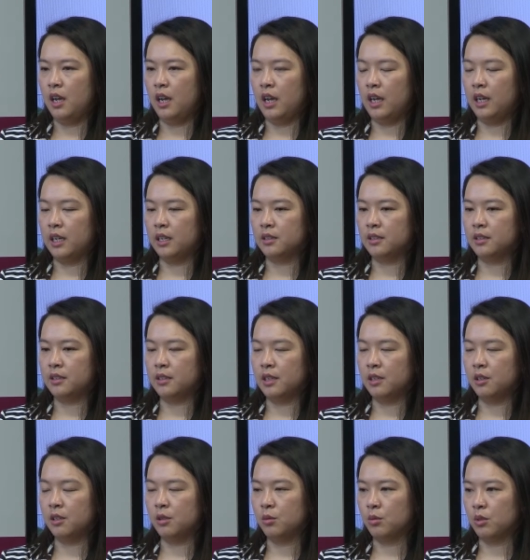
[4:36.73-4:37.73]
a
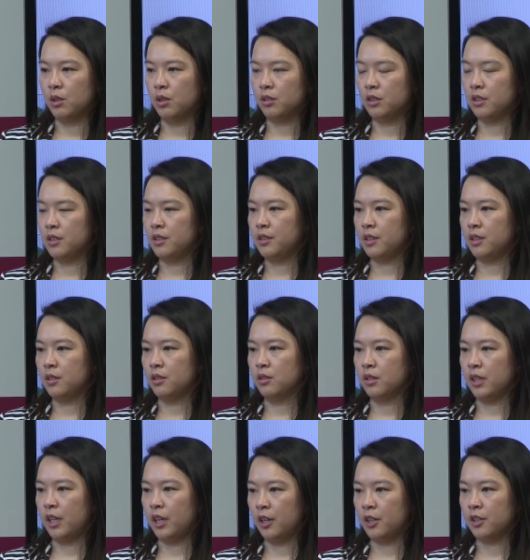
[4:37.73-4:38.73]
single world and a single
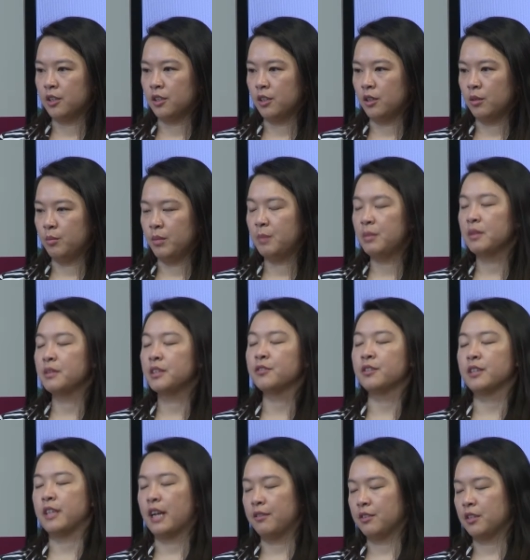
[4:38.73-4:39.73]
character, or maybe
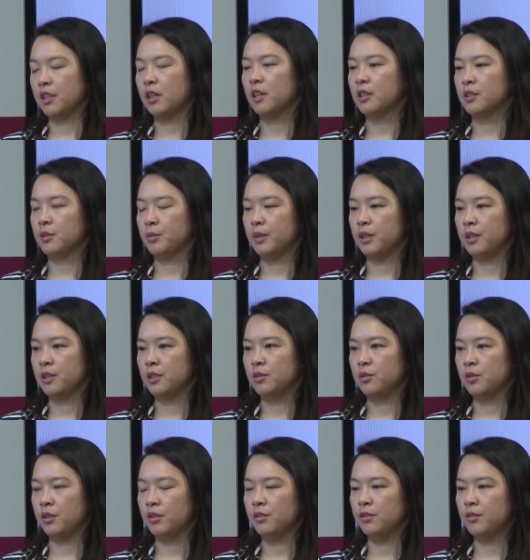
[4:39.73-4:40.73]
different avatars, but
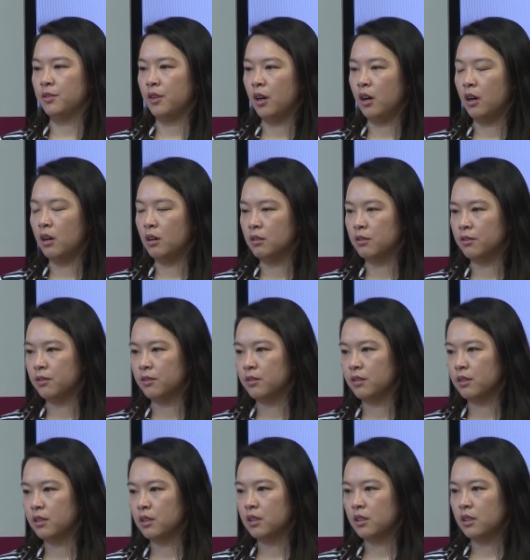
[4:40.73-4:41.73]
you evolve,
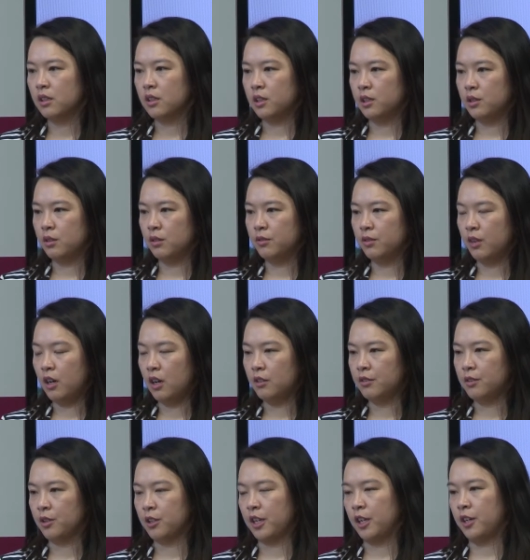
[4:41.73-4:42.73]
you
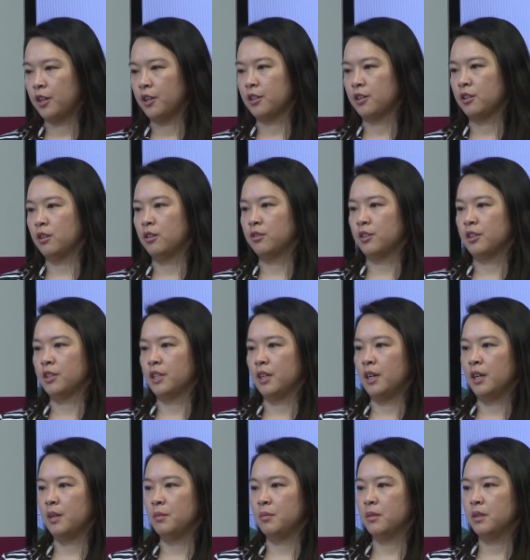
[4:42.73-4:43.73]
evolve your character over
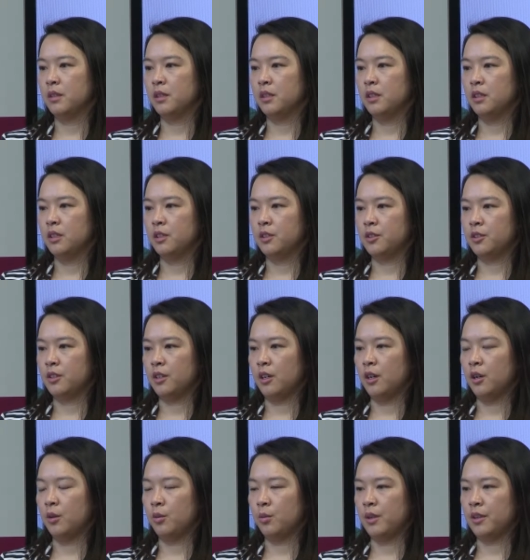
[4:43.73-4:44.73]
time.
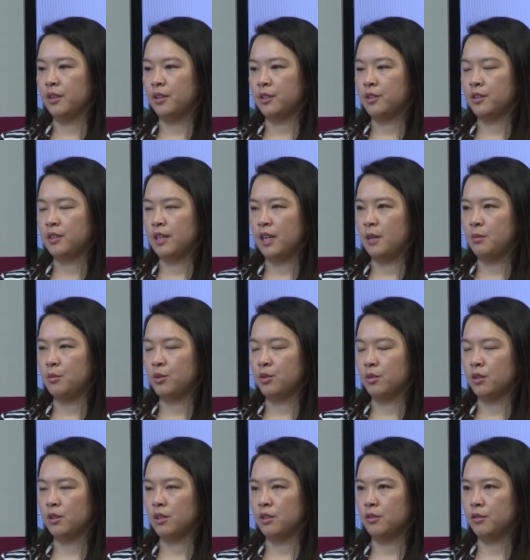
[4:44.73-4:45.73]
So with the same
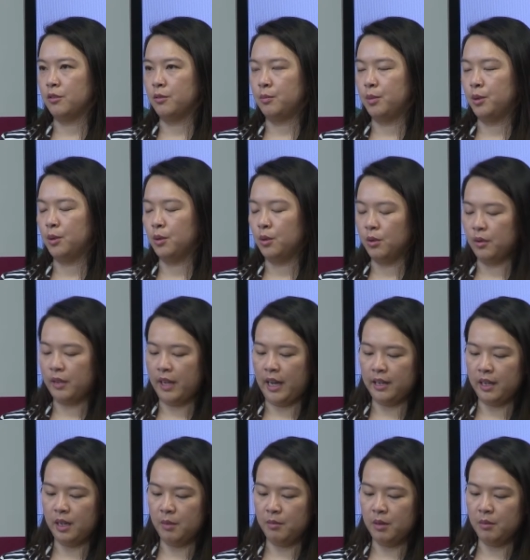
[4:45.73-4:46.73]
sort of pull
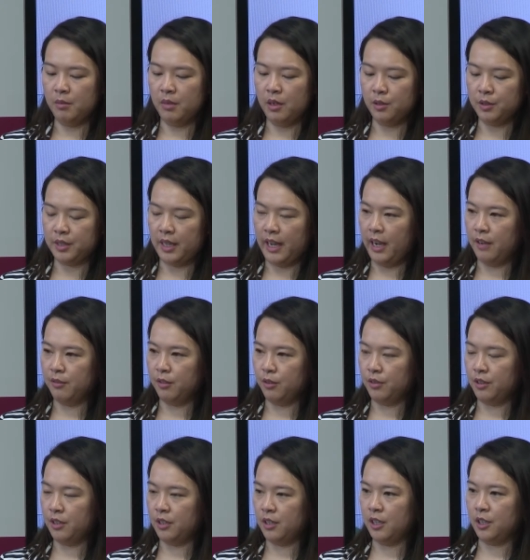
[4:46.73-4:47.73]
that M M Os have
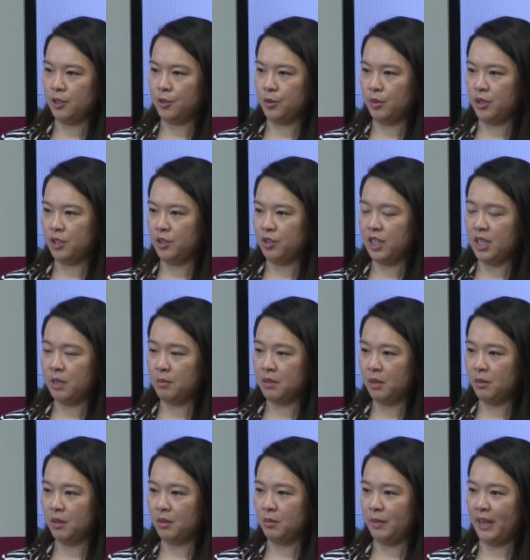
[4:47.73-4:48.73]
over the years, where you keep
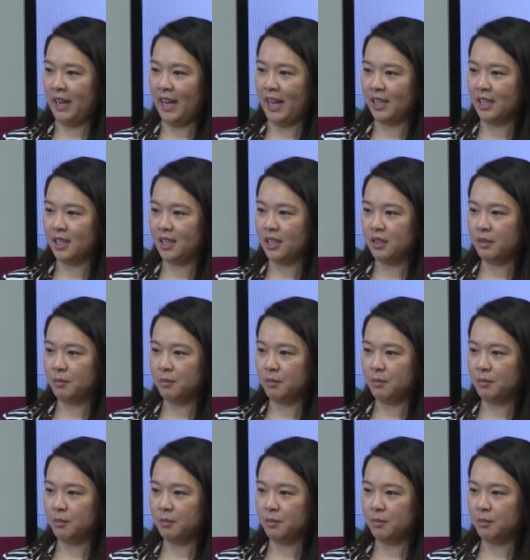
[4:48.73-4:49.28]
coming back